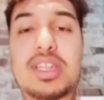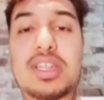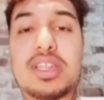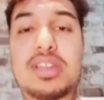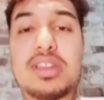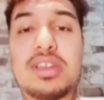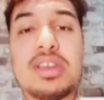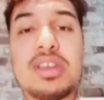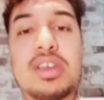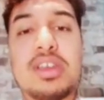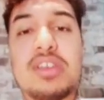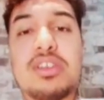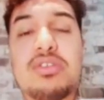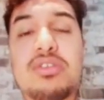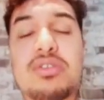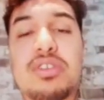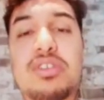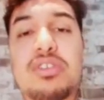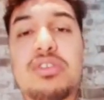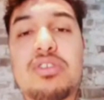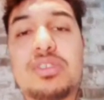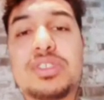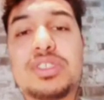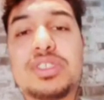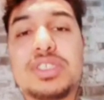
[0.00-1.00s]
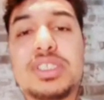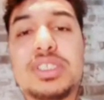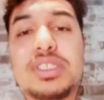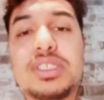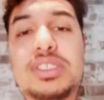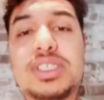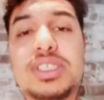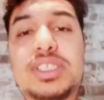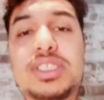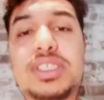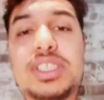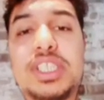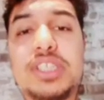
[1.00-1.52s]
And you can use it
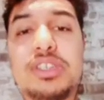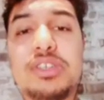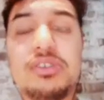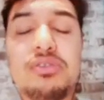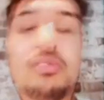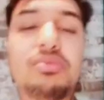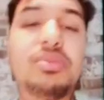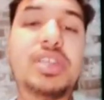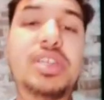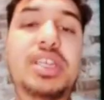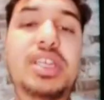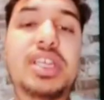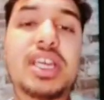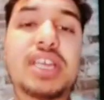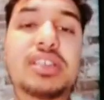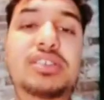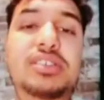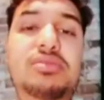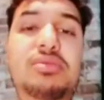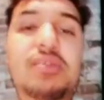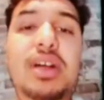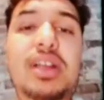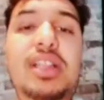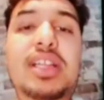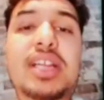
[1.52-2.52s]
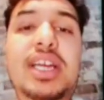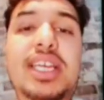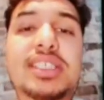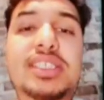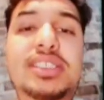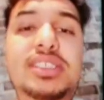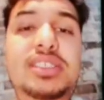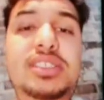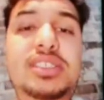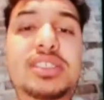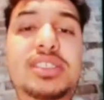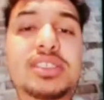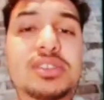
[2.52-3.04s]
in CQB as well
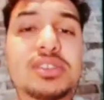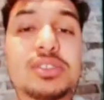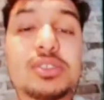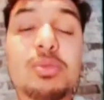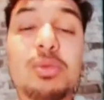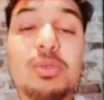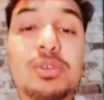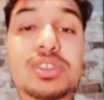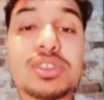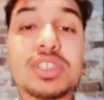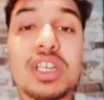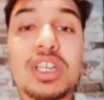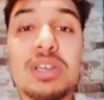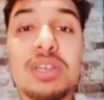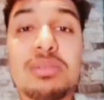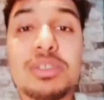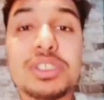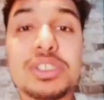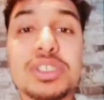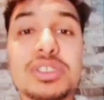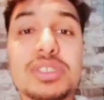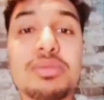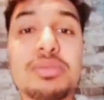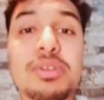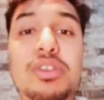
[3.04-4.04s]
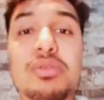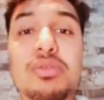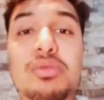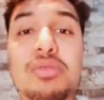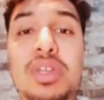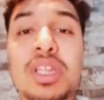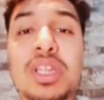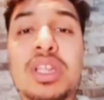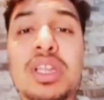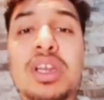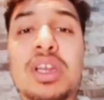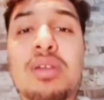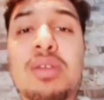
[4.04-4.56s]
as small skirmishes
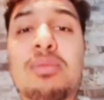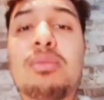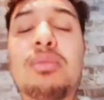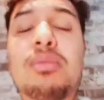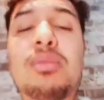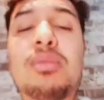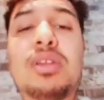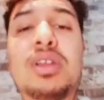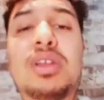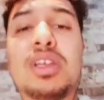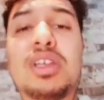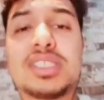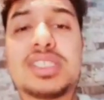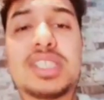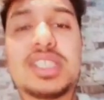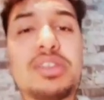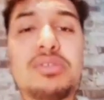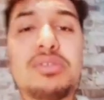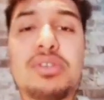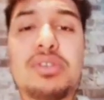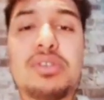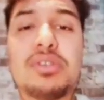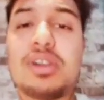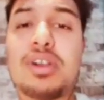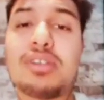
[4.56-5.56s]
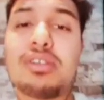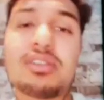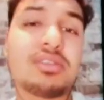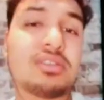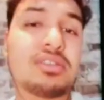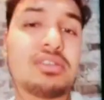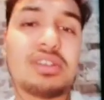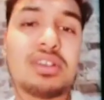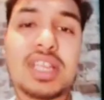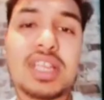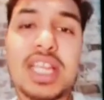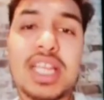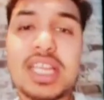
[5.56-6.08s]
between, say you
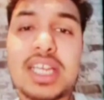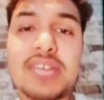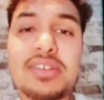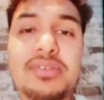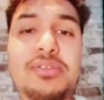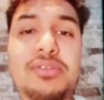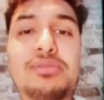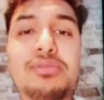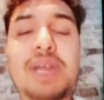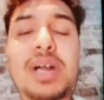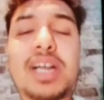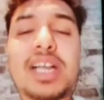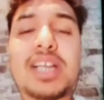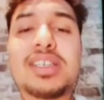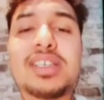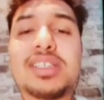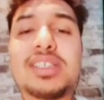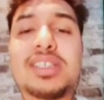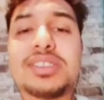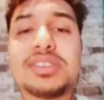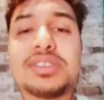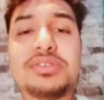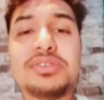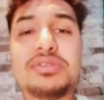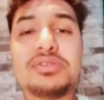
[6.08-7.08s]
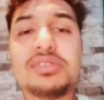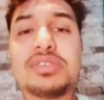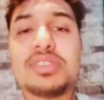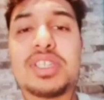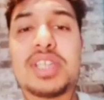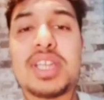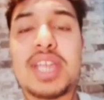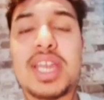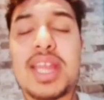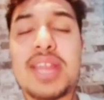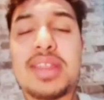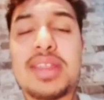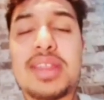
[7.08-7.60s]
got like a few bunkers and you're going
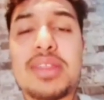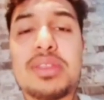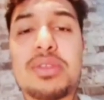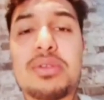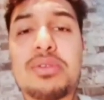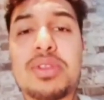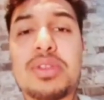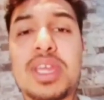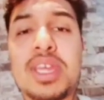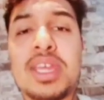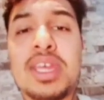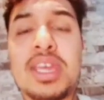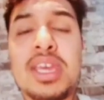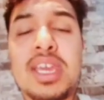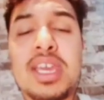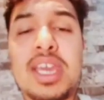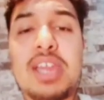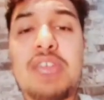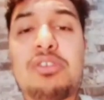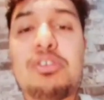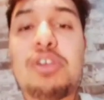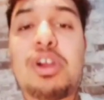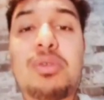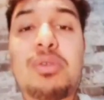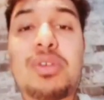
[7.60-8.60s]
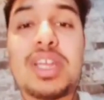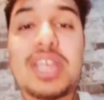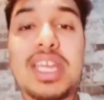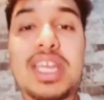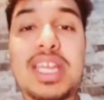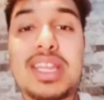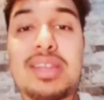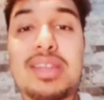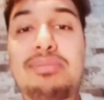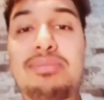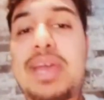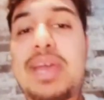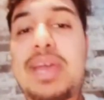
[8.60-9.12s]
to run through there. You don't want
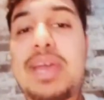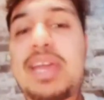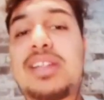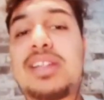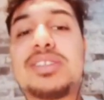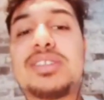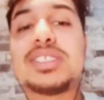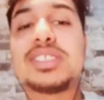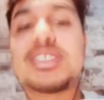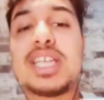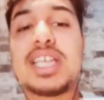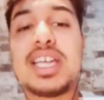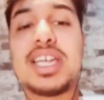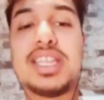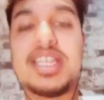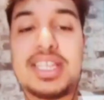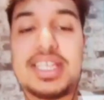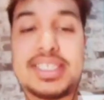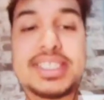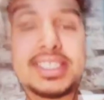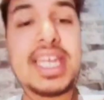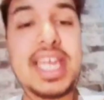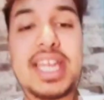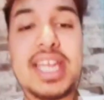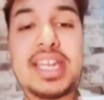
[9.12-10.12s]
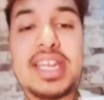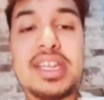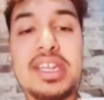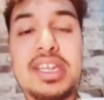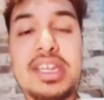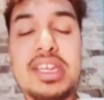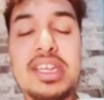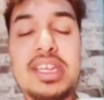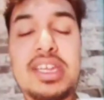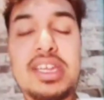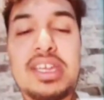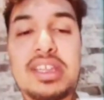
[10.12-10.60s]
to get the barrel stuck in the sand.